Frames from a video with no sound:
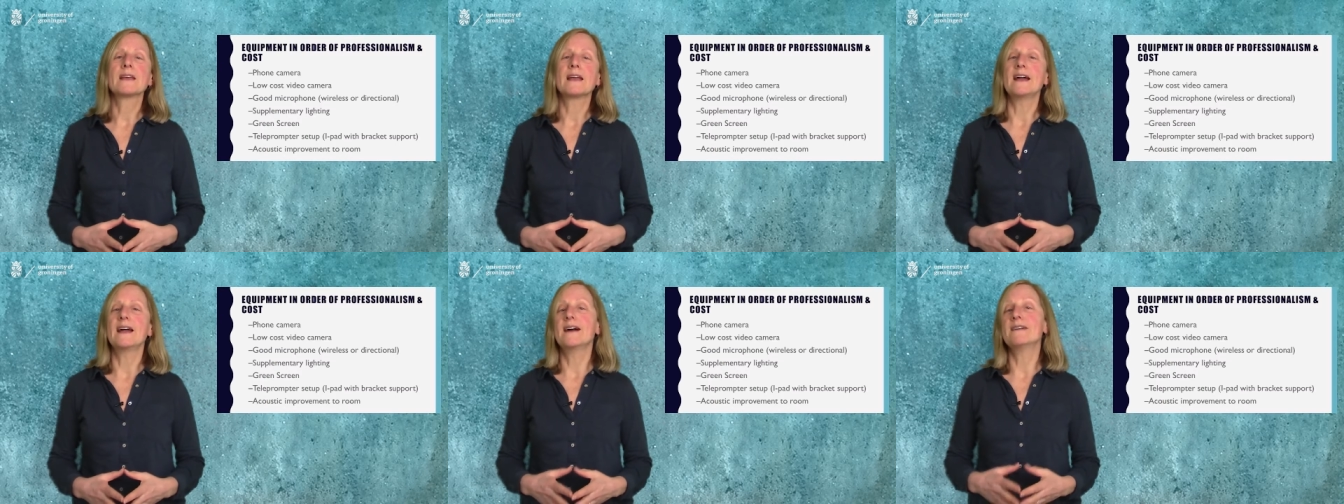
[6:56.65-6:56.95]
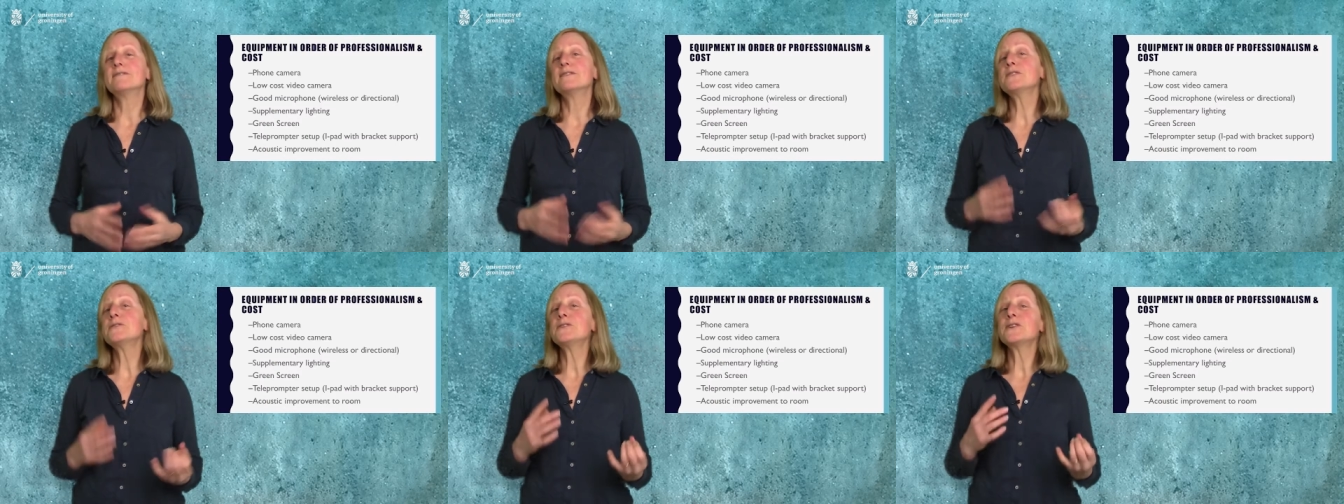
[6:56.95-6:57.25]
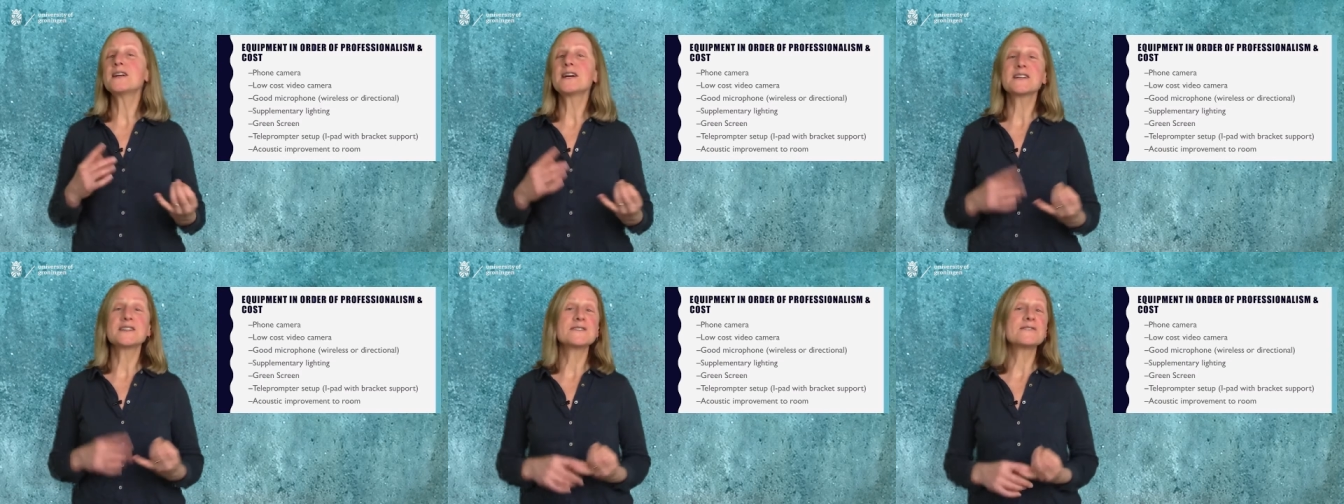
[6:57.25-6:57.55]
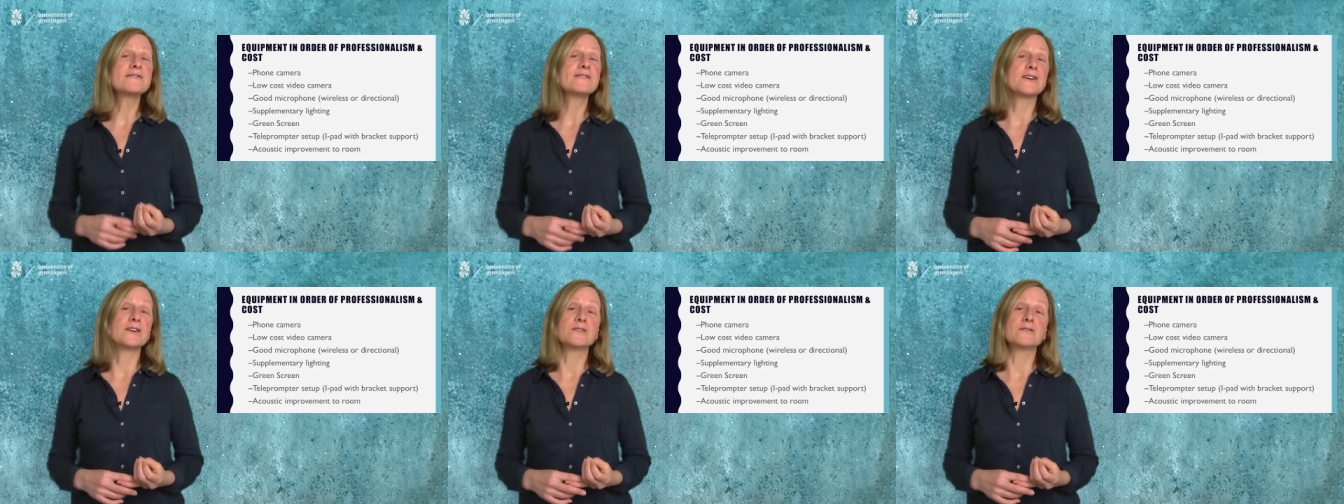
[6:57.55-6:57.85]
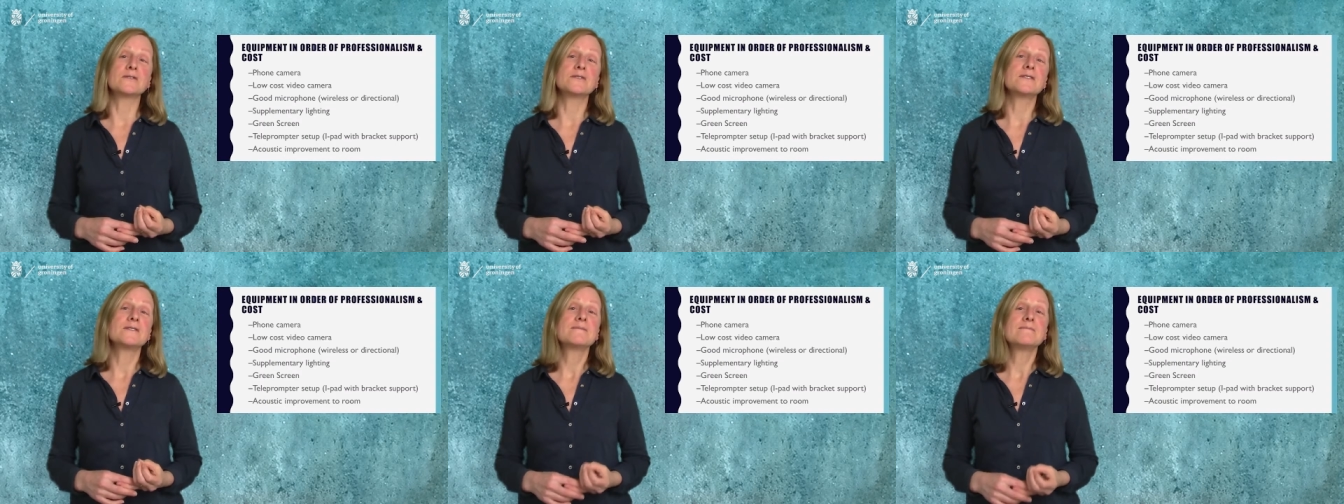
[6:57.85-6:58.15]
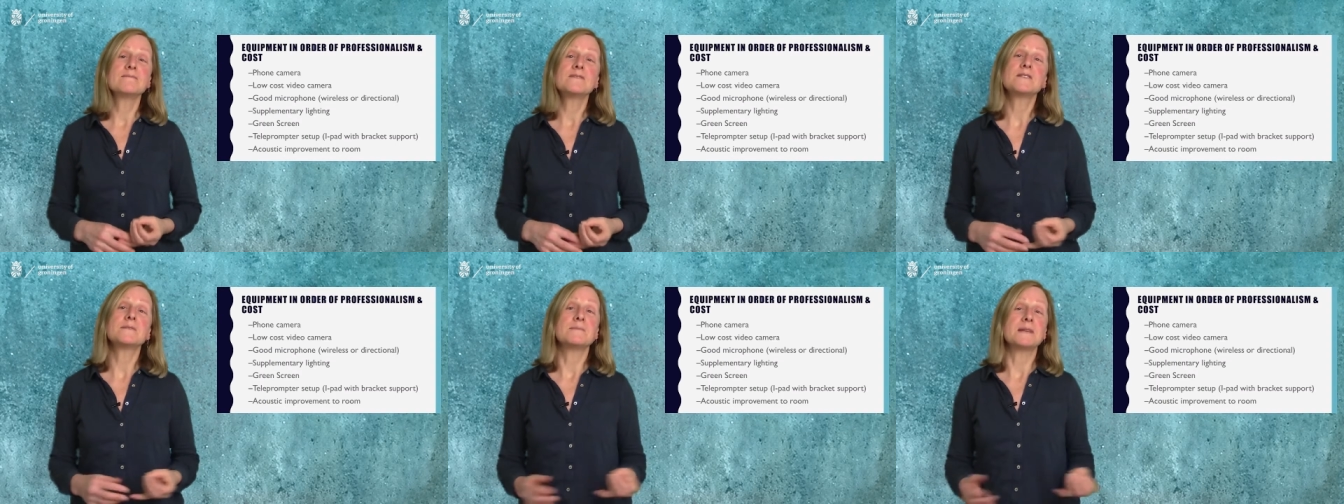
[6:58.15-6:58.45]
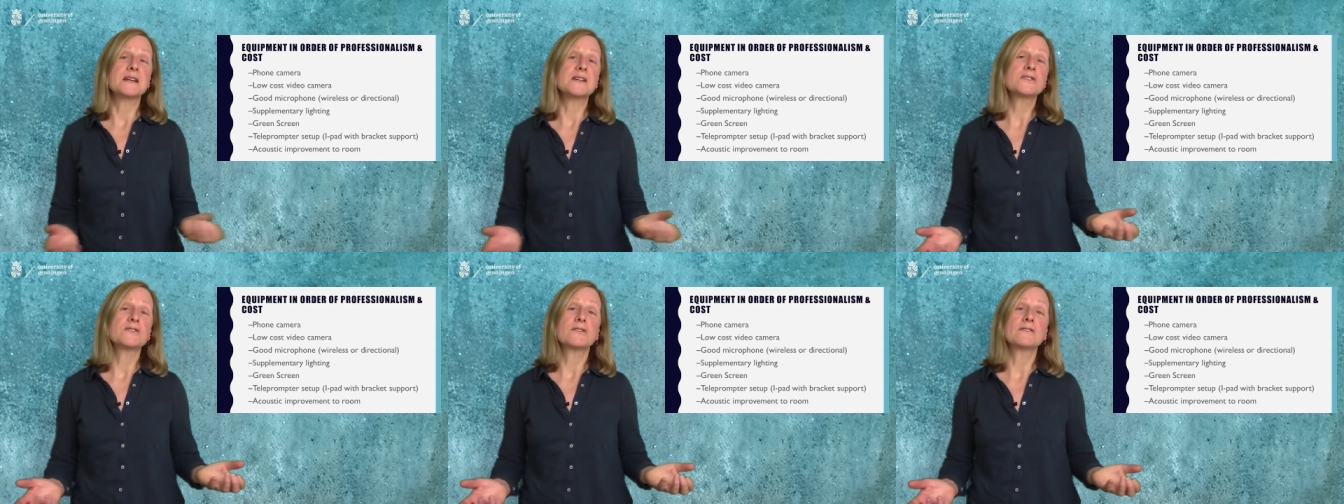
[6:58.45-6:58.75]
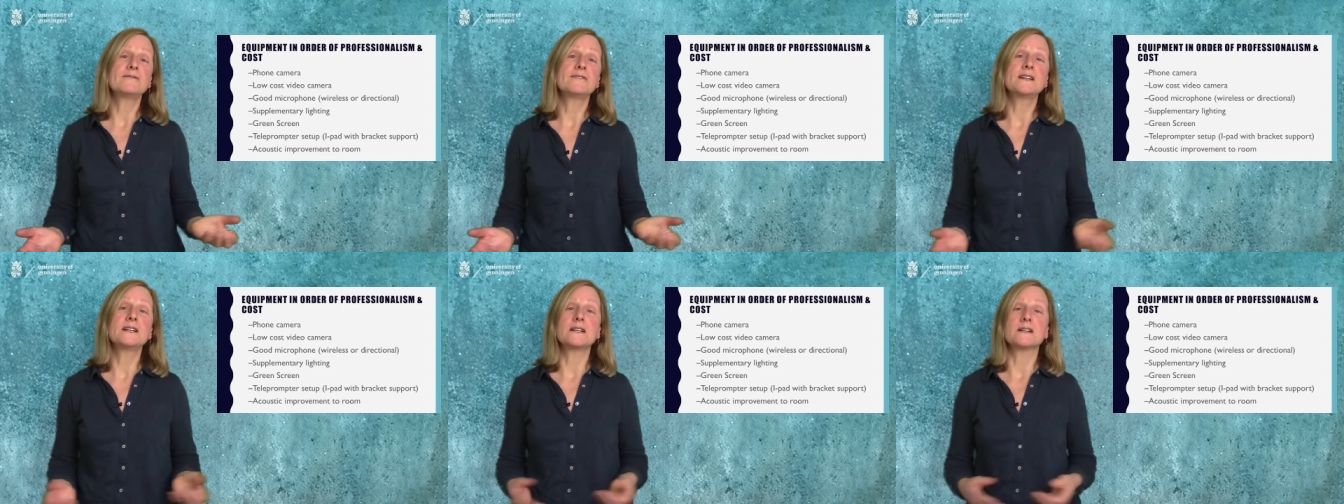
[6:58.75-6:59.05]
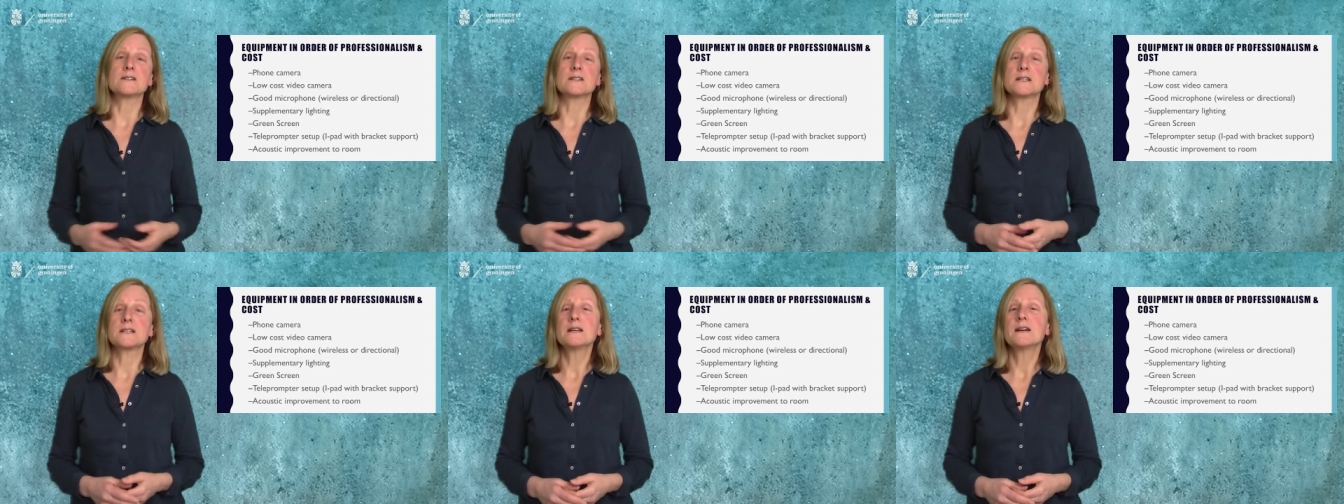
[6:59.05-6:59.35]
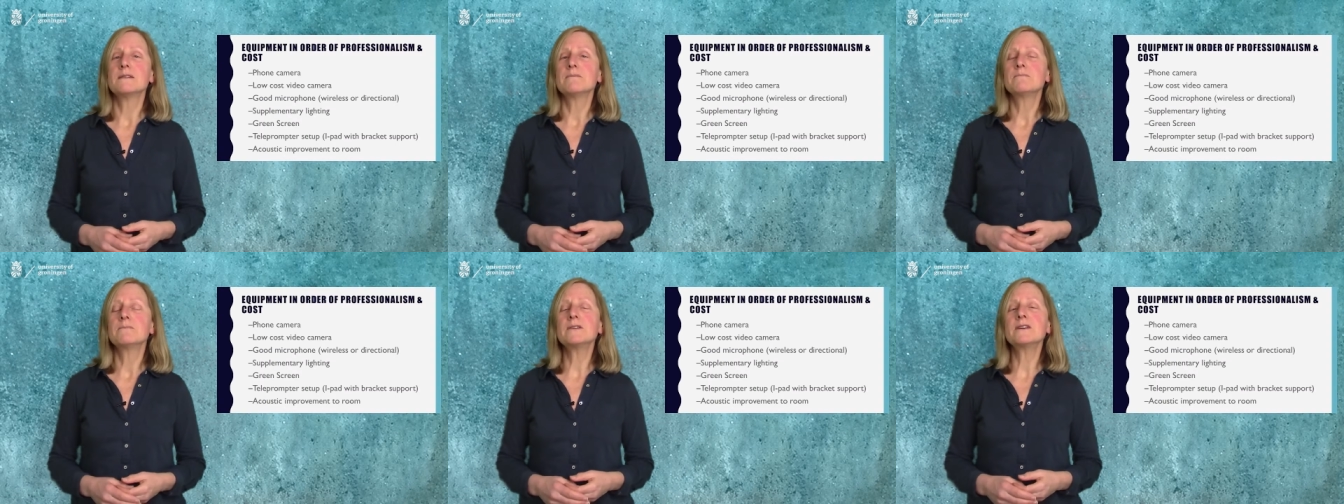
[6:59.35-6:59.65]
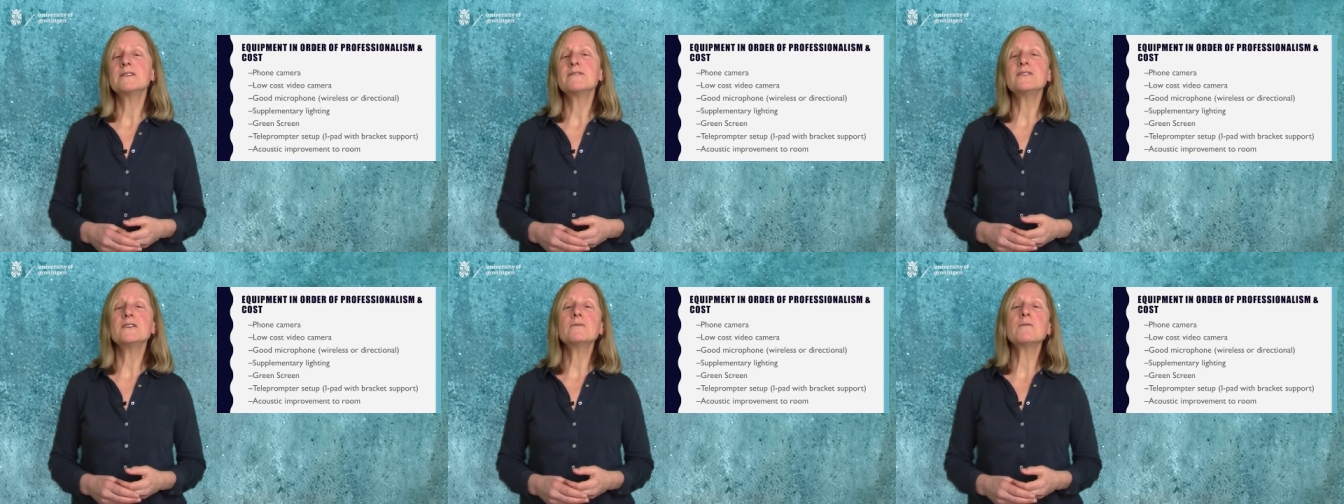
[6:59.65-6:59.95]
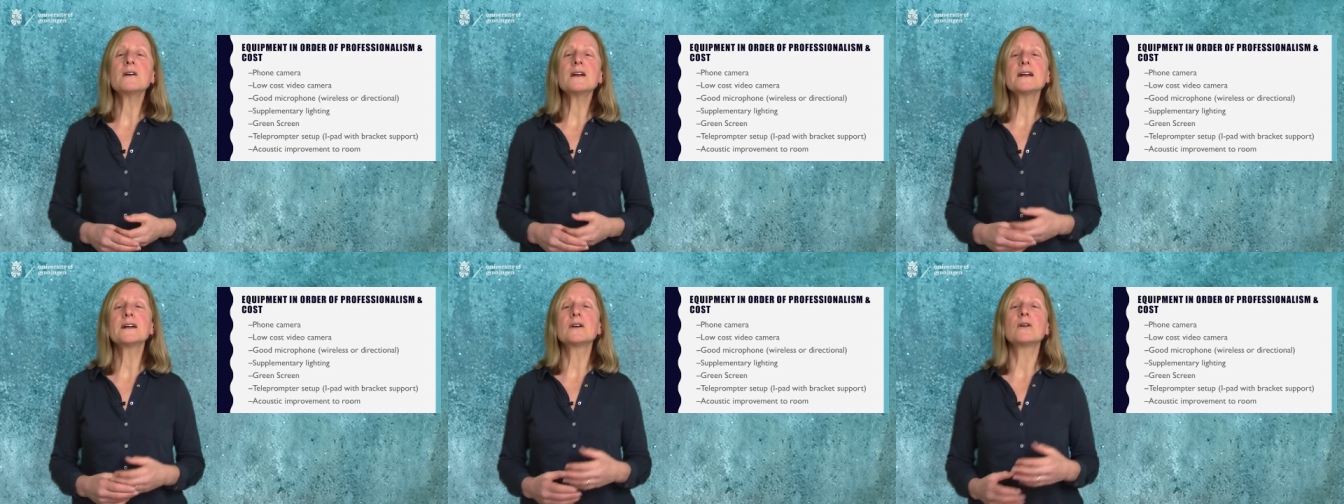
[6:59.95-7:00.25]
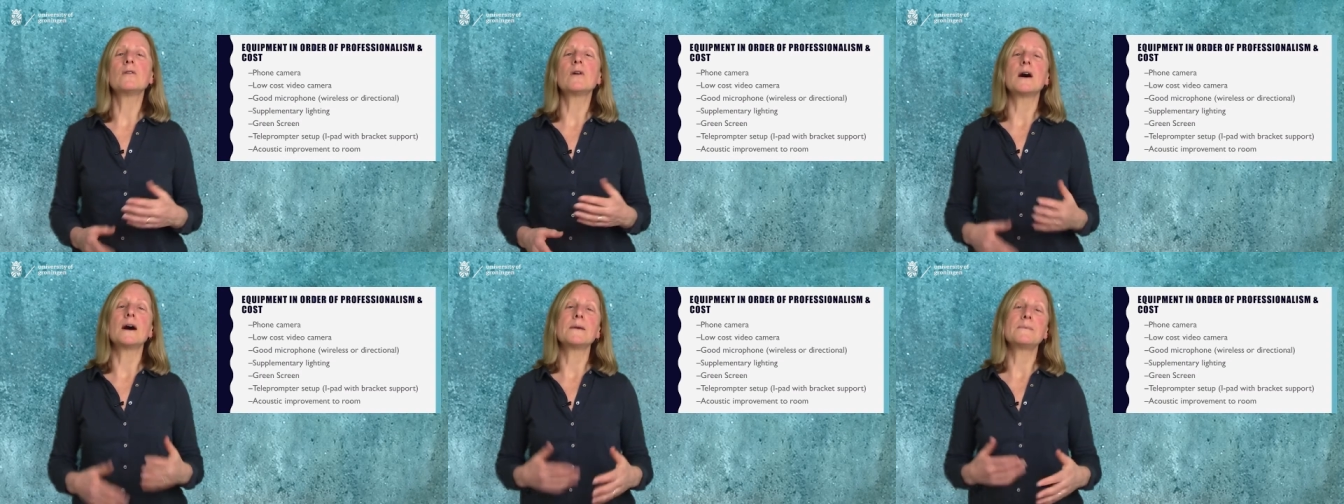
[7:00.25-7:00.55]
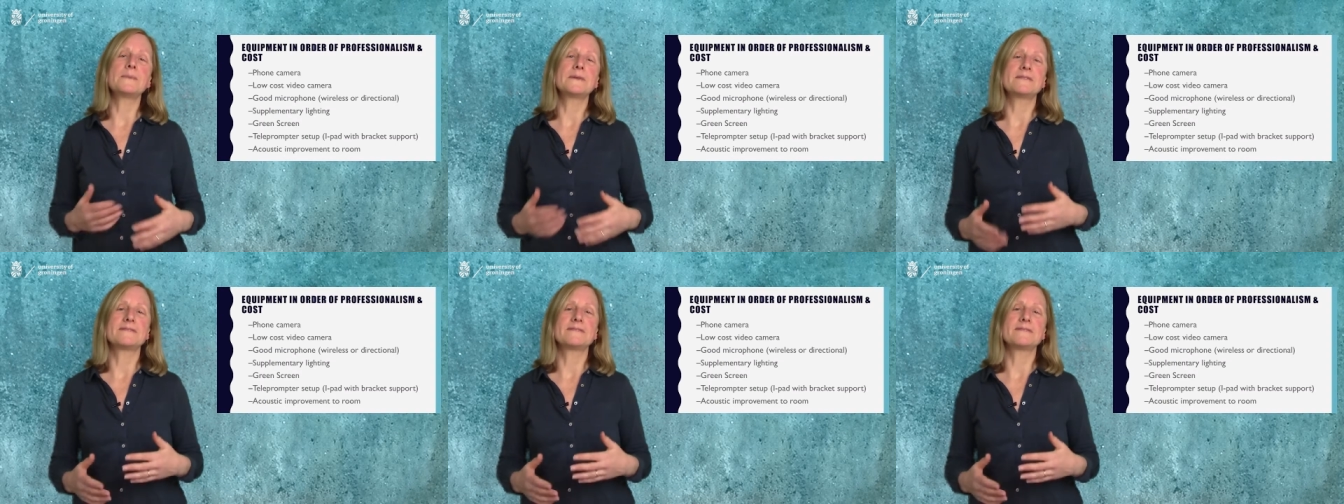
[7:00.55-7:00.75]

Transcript: Everyone has a phone to make short videos. But if you want to go up in